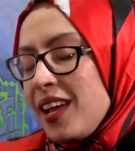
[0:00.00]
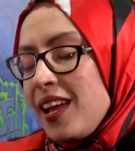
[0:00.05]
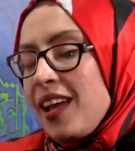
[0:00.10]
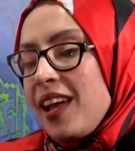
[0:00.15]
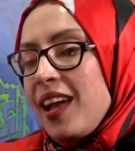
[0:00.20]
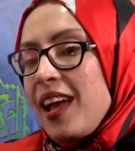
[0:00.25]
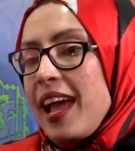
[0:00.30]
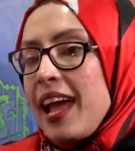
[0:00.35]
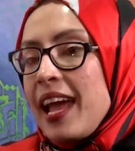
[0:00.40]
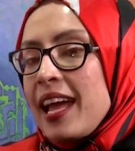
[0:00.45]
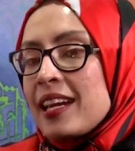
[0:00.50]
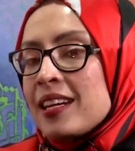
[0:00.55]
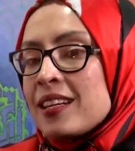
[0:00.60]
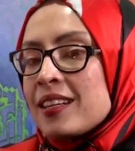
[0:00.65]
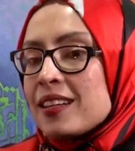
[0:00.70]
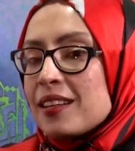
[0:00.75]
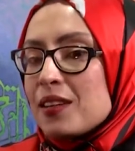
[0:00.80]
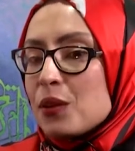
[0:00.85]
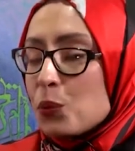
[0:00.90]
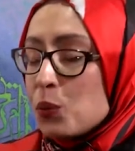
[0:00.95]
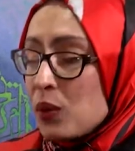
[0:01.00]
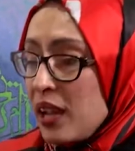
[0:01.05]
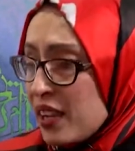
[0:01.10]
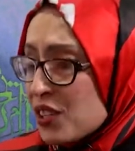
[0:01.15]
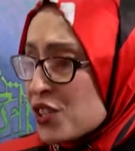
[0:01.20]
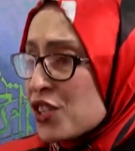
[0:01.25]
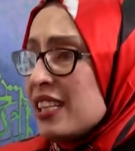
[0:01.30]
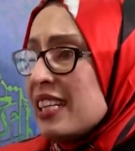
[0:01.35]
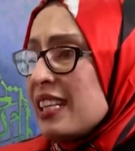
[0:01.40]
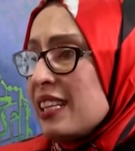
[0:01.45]
Yes. And we
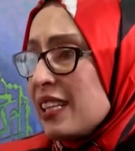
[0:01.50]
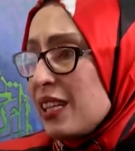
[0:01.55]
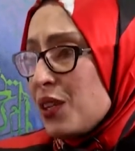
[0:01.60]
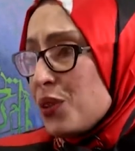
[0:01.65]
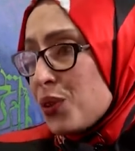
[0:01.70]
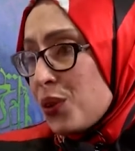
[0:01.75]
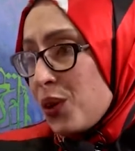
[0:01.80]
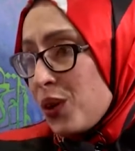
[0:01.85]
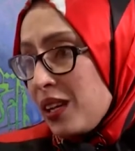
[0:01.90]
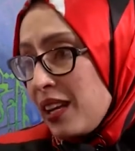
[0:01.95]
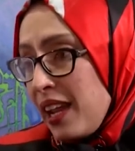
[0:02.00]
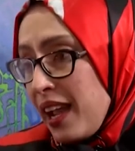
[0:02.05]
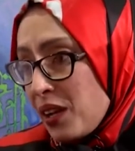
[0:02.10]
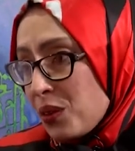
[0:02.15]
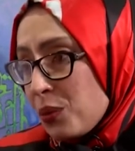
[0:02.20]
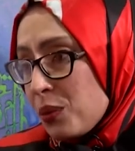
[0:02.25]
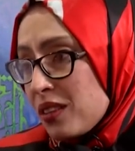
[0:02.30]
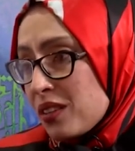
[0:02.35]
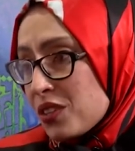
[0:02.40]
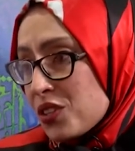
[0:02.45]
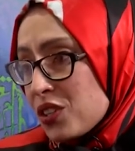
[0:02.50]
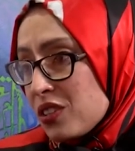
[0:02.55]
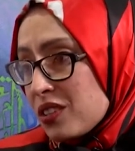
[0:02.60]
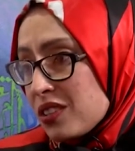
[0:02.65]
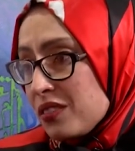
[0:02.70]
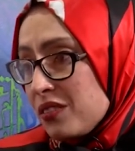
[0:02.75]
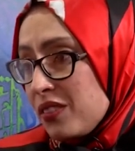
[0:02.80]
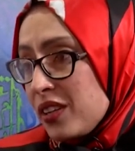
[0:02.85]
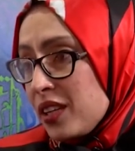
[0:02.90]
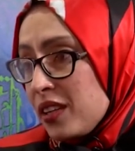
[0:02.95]
actually need to connect with the
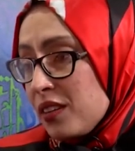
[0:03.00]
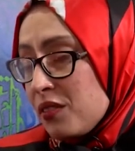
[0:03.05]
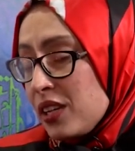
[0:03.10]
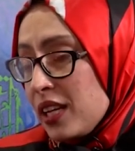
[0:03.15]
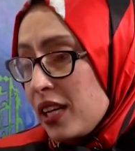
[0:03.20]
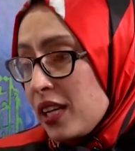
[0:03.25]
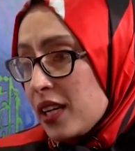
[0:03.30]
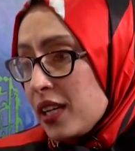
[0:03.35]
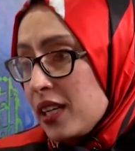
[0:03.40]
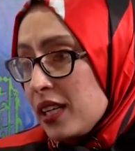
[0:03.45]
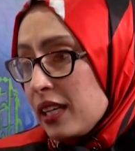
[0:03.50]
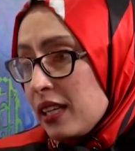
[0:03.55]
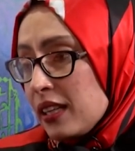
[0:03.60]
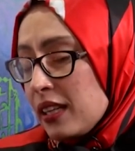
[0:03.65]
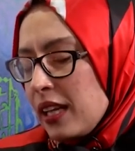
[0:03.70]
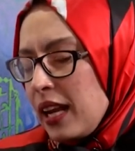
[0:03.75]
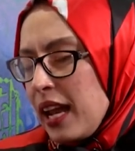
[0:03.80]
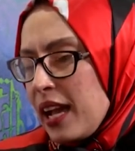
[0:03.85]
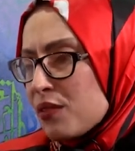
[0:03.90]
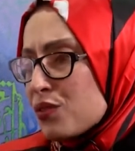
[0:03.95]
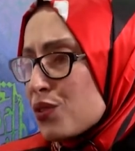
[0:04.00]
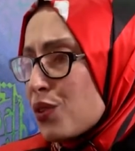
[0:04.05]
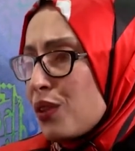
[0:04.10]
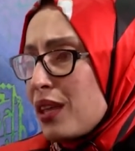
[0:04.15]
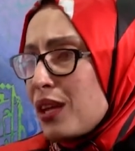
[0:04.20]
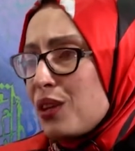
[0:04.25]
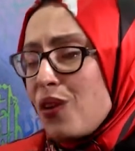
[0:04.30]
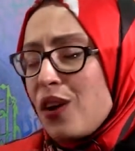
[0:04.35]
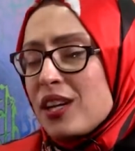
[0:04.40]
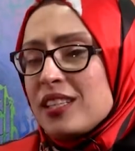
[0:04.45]
children very early in their lives, so
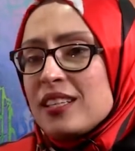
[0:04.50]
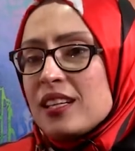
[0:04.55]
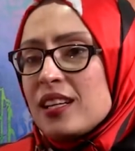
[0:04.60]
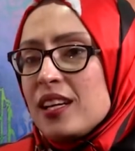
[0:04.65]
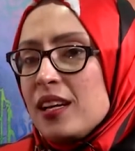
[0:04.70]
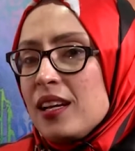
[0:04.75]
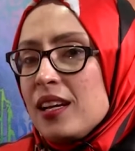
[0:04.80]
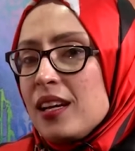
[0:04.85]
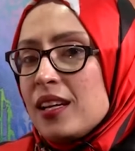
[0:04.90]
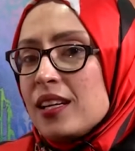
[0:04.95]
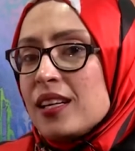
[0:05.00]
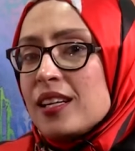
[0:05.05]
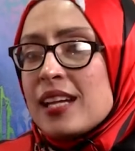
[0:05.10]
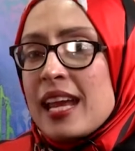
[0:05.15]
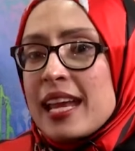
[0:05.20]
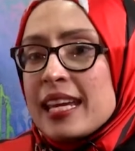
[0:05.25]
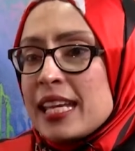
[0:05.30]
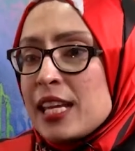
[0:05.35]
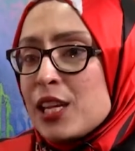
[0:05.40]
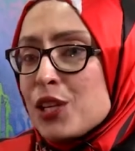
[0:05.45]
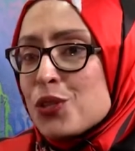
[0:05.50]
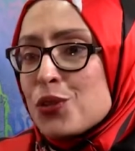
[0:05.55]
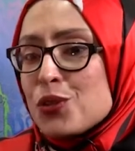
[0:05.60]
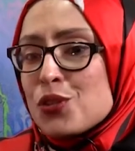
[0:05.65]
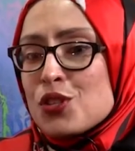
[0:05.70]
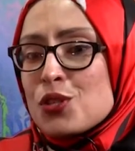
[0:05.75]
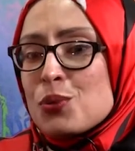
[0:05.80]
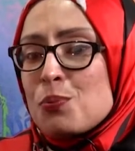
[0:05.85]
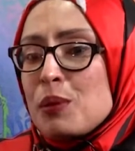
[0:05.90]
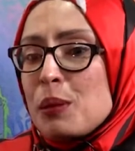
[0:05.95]
they're not ready to
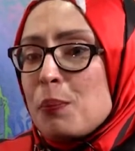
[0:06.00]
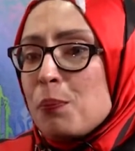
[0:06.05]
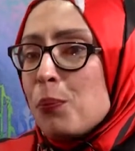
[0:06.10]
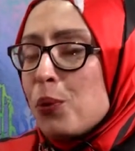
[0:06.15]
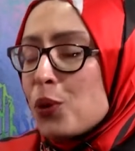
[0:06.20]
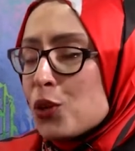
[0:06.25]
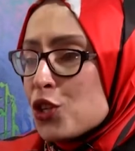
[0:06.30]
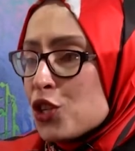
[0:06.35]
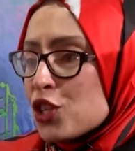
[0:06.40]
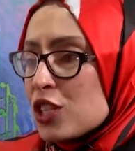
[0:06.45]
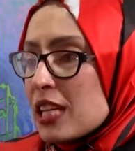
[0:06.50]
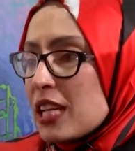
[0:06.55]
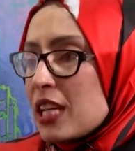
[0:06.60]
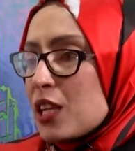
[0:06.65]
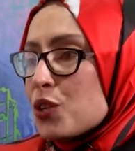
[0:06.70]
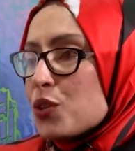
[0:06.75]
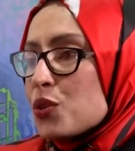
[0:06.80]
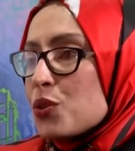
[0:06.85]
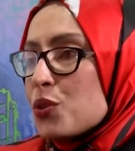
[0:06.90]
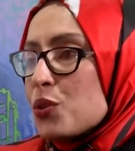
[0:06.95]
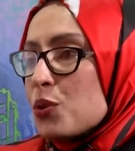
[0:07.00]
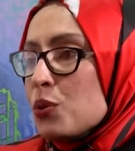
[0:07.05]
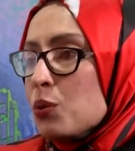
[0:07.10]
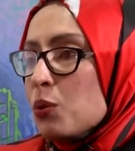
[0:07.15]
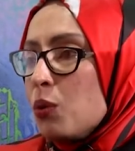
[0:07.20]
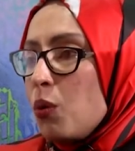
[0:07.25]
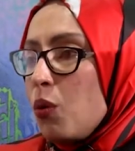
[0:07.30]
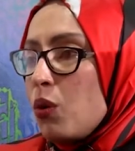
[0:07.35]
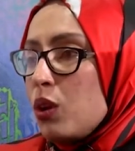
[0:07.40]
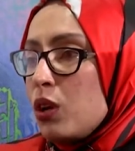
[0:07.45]
just be pushed into
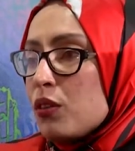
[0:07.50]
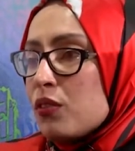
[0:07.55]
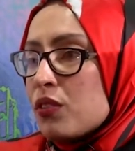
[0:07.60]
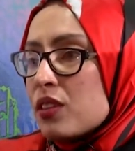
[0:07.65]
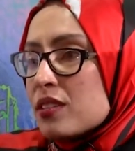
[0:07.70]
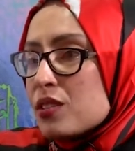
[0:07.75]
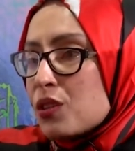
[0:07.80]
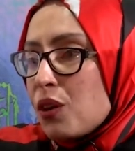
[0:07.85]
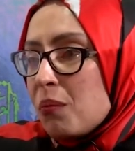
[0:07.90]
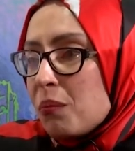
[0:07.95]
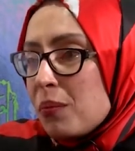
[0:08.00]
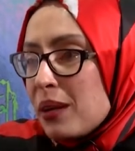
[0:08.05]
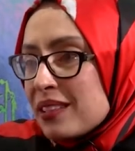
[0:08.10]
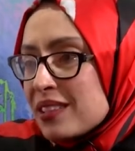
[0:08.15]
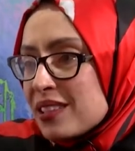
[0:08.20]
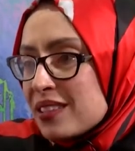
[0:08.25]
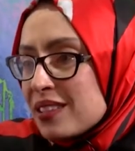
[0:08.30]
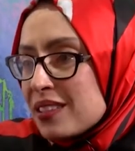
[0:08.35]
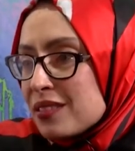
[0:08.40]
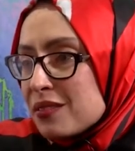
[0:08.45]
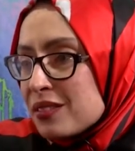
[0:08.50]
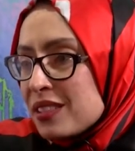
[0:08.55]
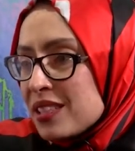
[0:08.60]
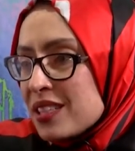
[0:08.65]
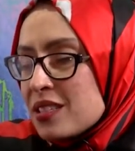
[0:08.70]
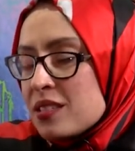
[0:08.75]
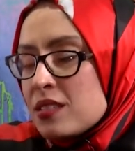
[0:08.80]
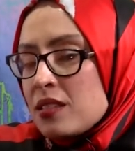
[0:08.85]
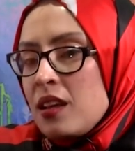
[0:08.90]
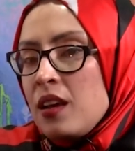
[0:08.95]
all of this
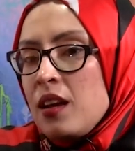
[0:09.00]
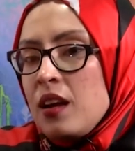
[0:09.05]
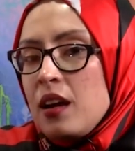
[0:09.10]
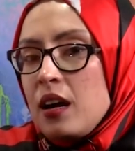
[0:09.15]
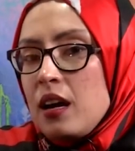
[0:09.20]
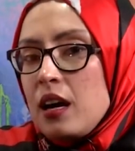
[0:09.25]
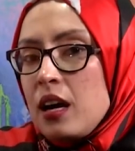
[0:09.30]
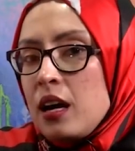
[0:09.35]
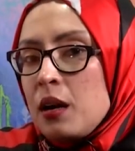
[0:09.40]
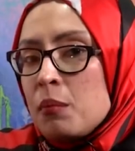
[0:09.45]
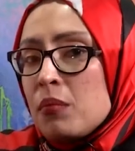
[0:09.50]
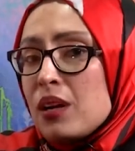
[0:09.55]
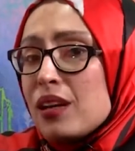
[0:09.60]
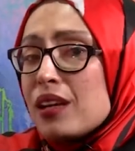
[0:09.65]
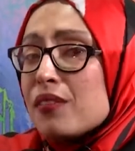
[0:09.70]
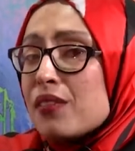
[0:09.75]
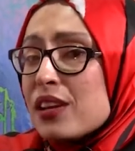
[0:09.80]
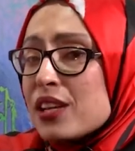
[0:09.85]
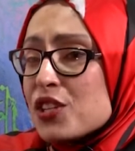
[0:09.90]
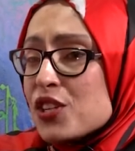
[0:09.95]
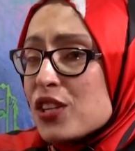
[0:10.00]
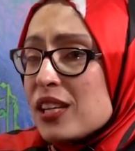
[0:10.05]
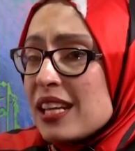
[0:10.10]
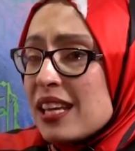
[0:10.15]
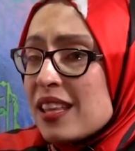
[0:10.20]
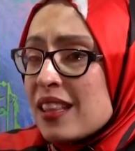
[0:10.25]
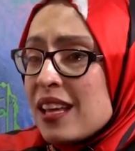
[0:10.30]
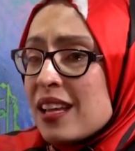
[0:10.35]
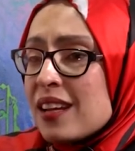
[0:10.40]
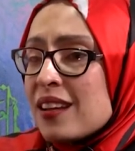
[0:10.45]
competitiveness. Um,
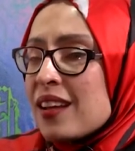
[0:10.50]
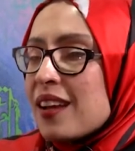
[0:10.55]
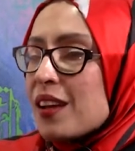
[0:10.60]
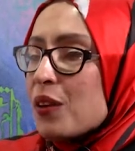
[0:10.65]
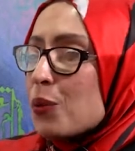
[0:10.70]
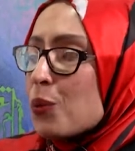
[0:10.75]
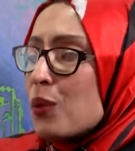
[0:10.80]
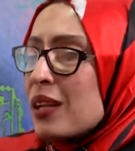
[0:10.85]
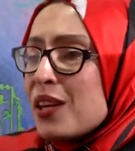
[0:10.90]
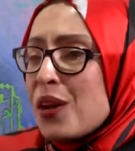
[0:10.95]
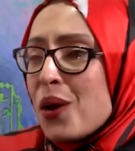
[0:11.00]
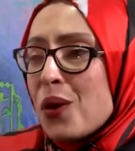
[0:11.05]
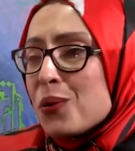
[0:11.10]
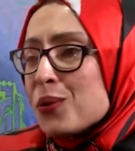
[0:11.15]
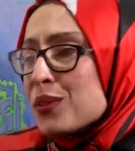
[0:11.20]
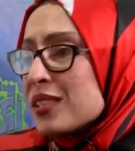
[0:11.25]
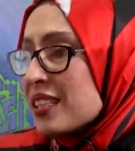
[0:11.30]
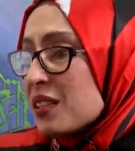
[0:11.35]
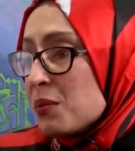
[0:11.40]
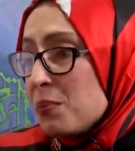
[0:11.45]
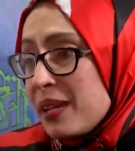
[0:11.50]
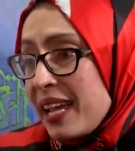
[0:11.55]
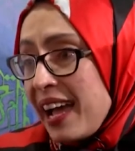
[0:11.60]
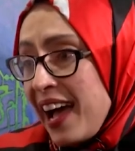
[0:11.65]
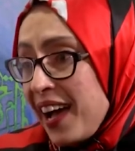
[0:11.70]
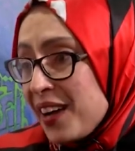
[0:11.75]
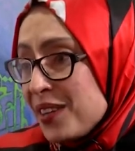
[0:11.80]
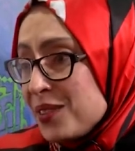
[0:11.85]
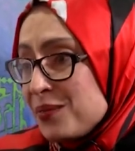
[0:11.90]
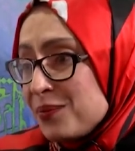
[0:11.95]
eventually, then we know
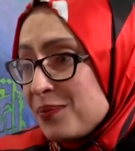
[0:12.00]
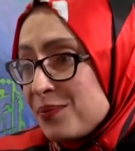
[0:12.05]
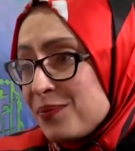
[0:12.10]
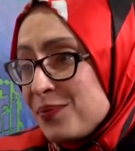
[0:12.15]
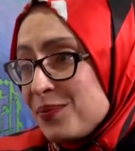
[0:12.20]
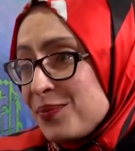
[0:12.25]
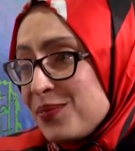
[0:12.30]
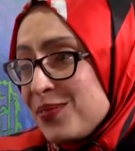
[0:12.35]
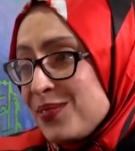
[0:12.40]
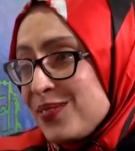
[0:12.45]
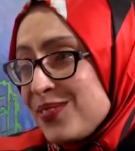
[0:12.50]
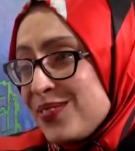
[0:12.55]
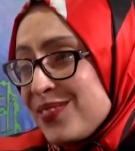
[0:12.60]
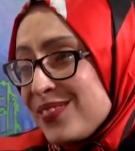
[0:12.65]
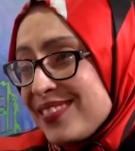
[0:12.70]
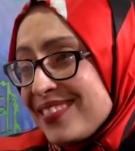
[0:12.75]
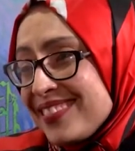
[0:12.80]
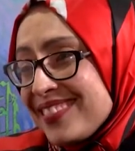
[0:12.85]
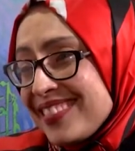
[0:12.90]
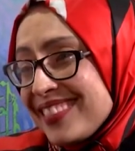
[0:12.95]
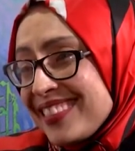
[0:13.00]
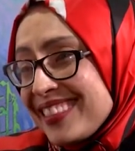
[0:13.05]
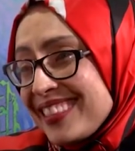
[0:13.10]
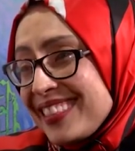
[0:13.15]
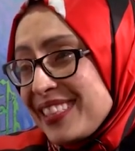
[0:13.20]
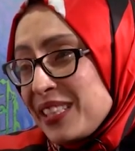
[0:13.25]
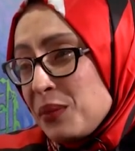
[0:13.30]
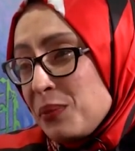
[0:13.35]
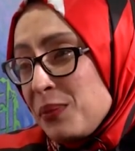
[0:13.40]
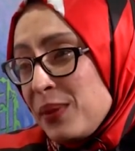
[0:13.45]
tarbiyah. That's it
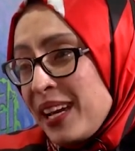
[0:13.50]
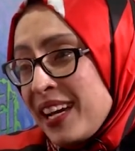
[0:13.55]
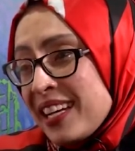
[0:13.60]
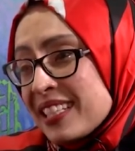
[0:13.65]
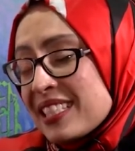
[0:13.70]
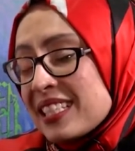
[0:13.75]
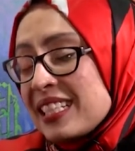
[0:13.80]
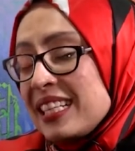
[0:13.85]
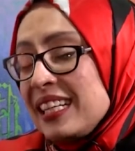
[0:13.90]
yeah, it's